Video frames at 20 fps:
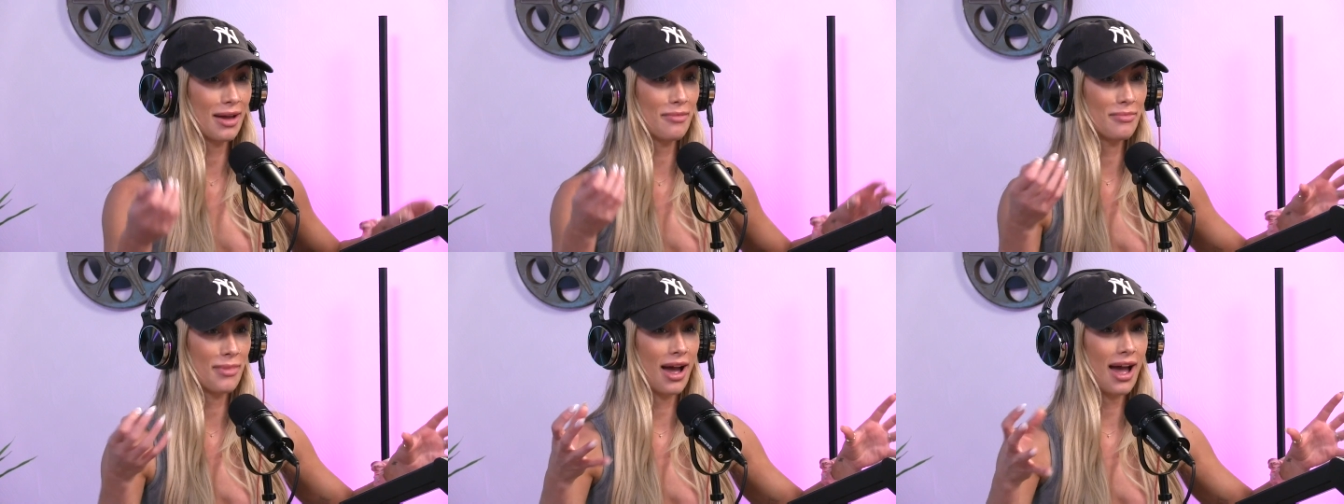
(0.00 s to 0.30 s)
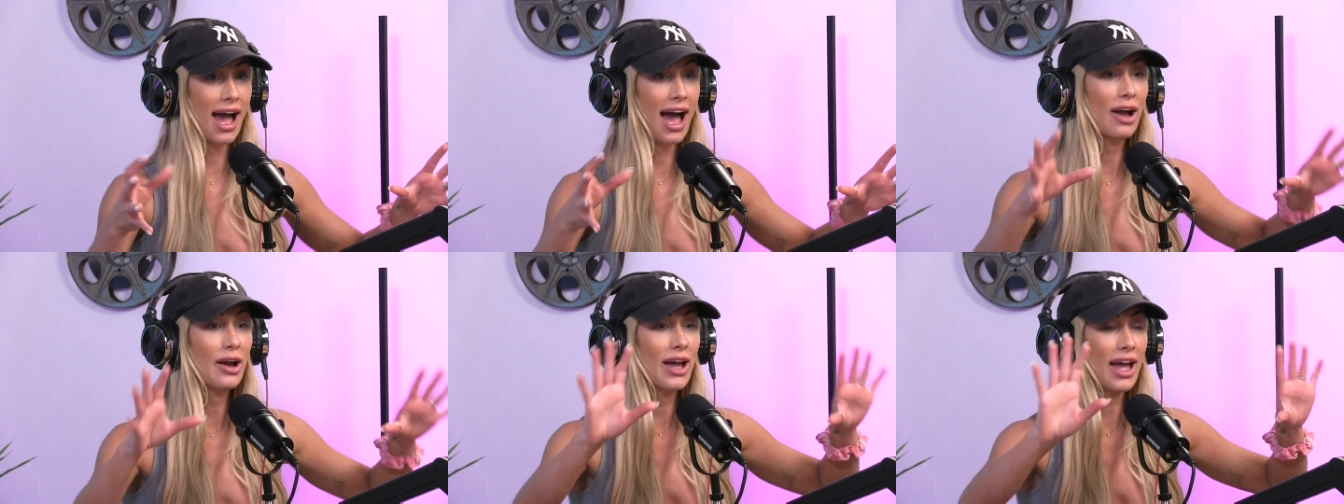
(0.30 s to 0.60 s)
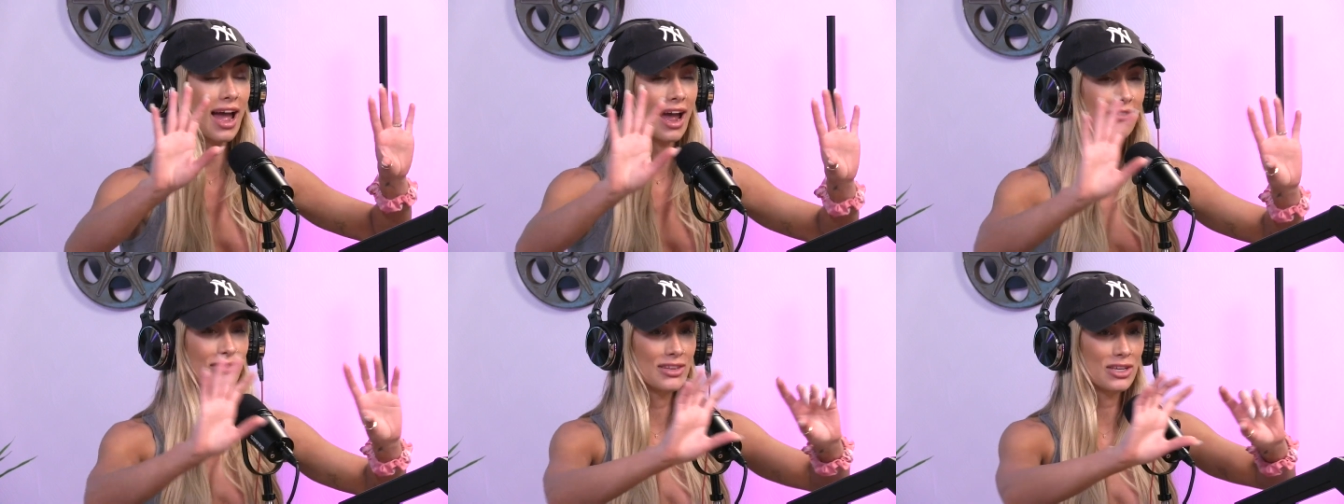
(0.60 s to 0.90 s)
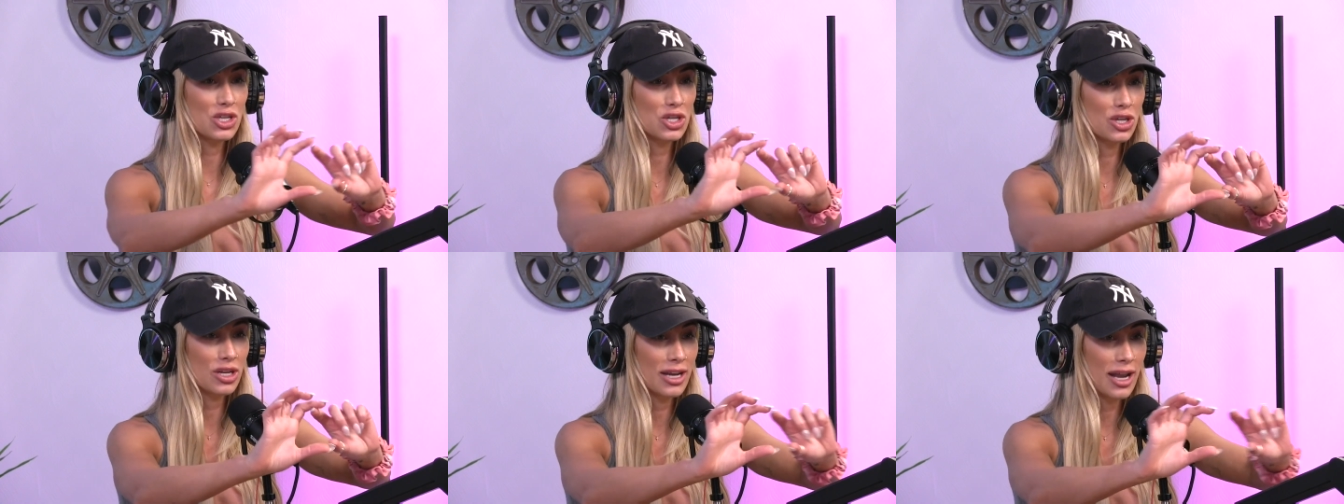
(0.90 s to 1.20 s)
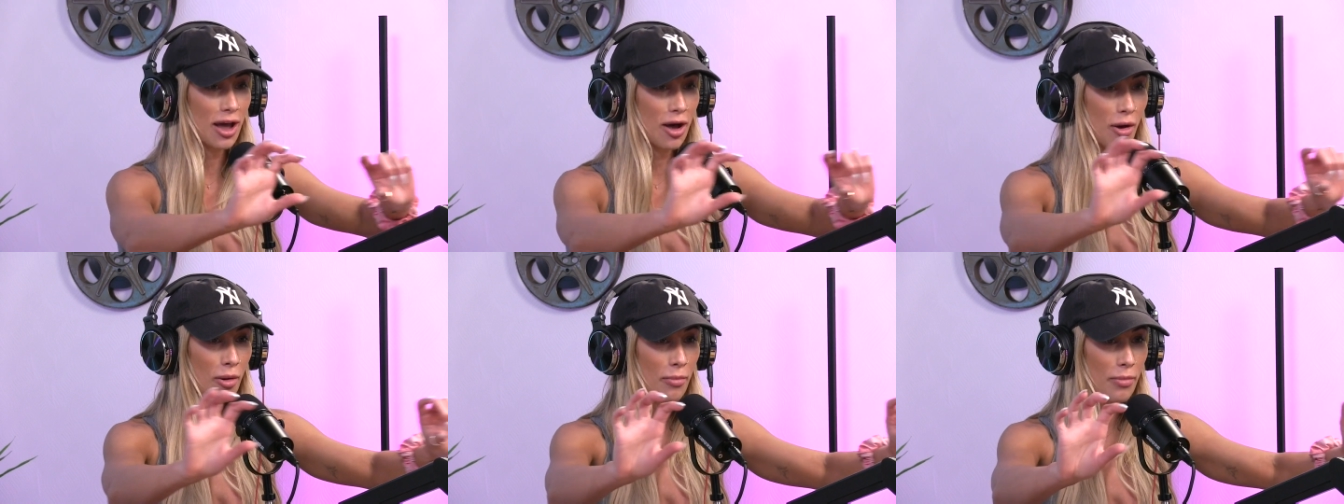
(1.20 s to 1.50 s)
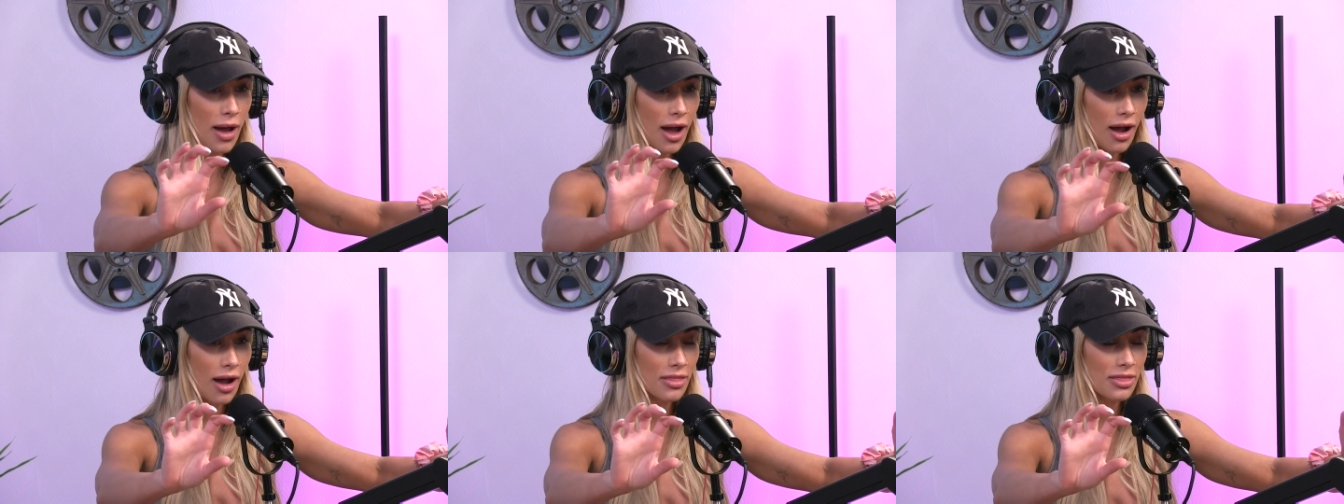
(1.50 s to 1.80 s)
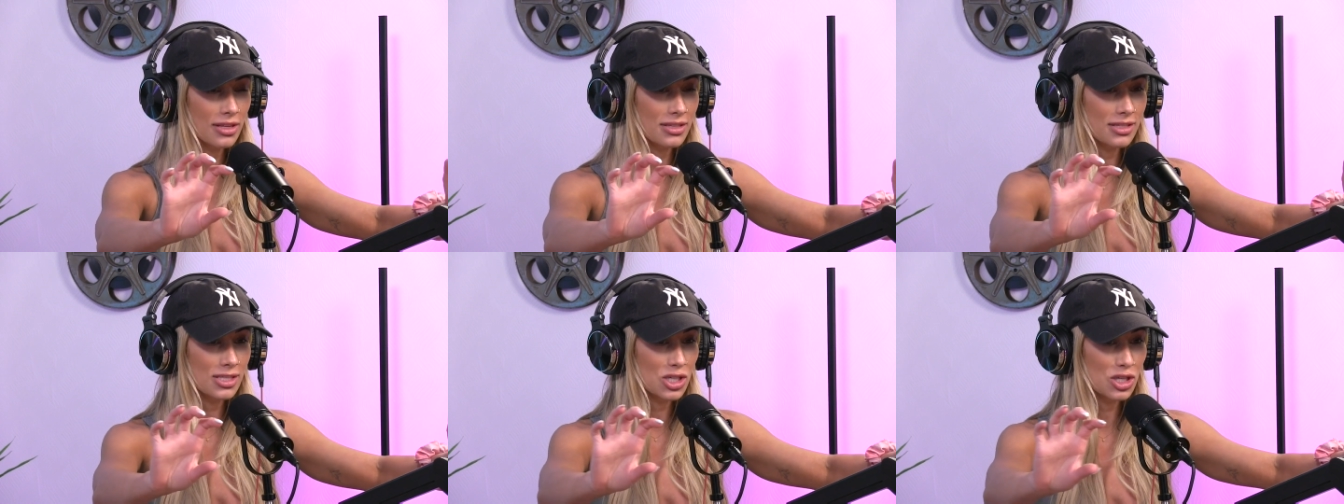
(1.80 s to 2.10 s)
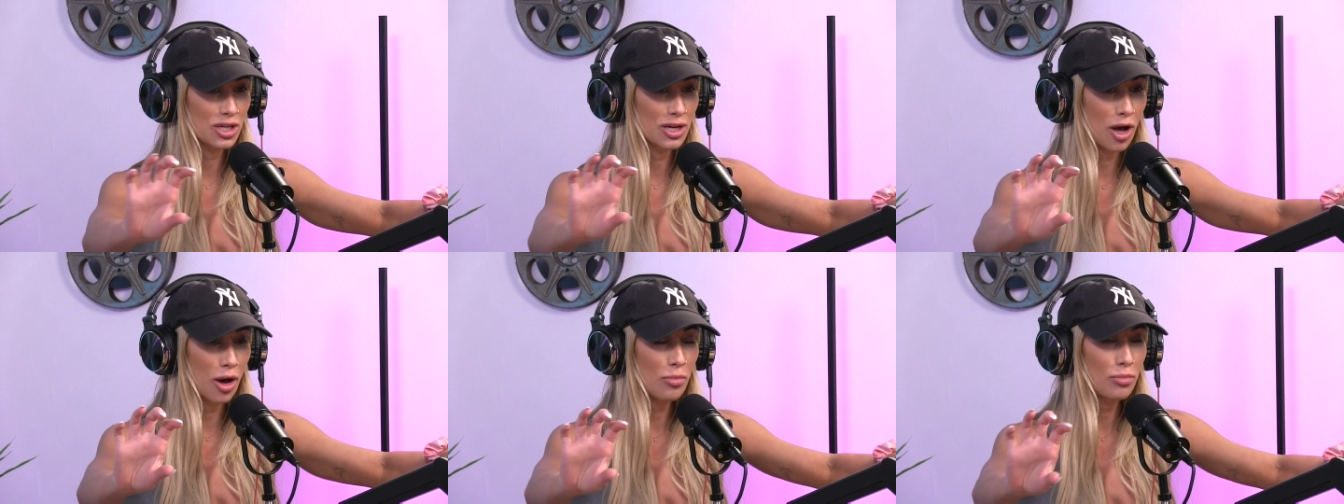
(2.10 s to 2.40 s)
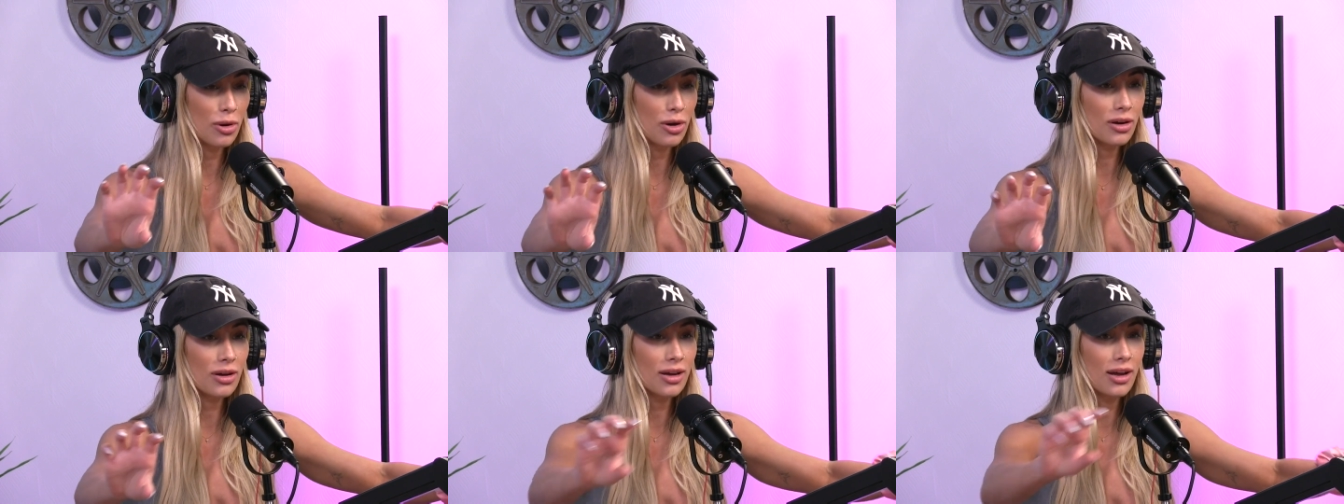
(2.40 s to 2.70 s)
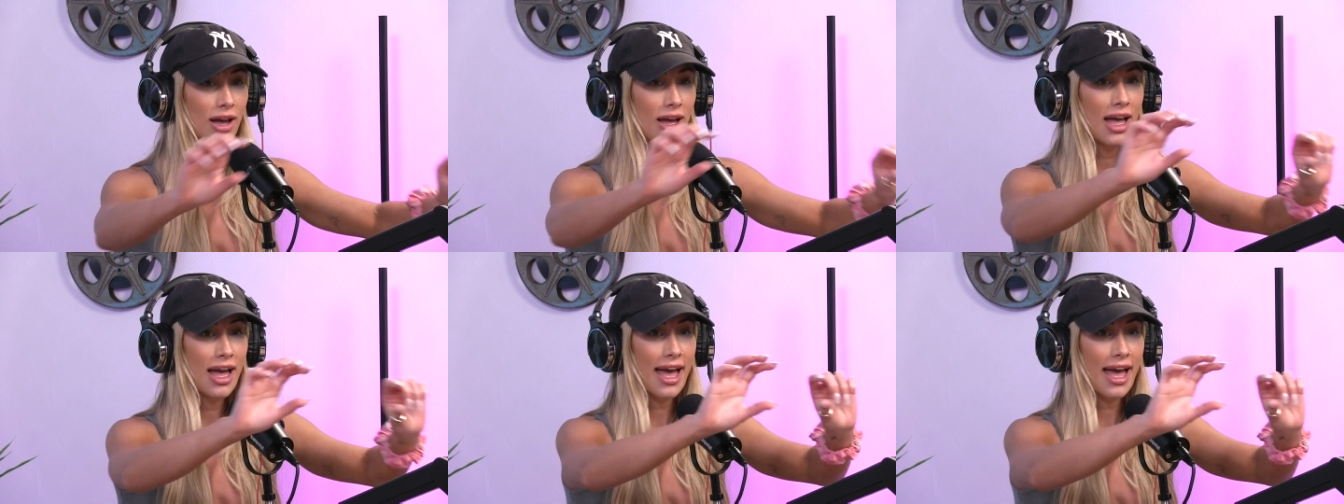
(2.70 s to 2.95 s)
that I have this Chanel book,